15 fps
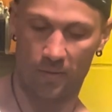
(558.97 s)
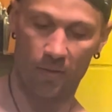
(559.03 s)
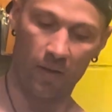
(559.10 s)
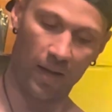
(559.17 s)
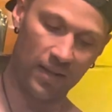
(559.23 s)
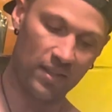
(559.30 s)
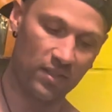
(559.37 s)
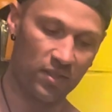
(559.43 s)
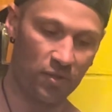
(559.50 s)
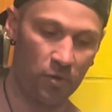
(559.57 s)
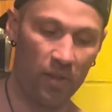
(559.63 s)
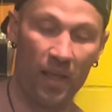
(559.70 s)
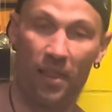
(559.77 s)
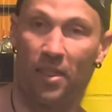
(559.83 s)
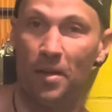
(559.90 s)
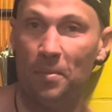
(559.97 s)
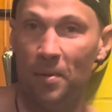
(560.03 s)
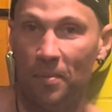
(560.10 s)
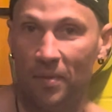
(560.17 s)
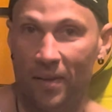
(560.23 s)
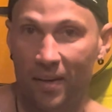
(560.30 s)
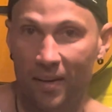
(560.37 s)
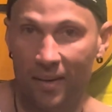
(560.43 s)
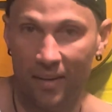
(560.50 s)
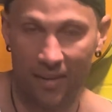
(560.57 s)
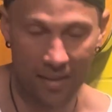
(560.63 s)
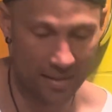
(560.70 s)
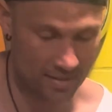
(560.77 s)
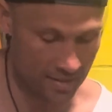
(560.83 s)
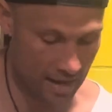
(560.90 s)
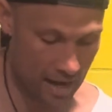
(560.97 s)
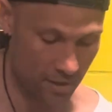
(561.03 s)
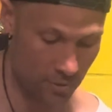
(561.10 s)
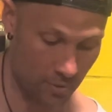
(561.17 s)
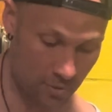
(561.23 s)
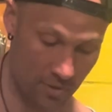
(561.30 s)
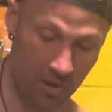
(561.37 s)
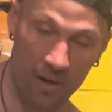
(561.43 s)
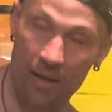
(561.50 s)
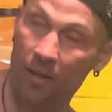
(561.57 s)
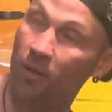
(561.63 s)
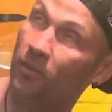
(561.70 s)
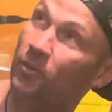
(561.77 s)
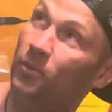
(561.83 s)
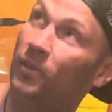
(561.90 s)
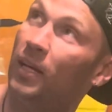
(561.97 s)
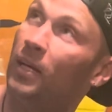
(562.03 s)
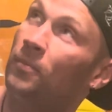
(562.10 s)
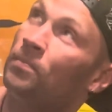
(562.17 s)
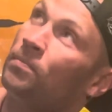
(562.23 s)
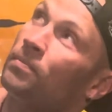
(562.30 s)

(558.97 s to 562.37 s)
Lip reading: I just threw that thumb up there. That's natural. Sorry, don't do that.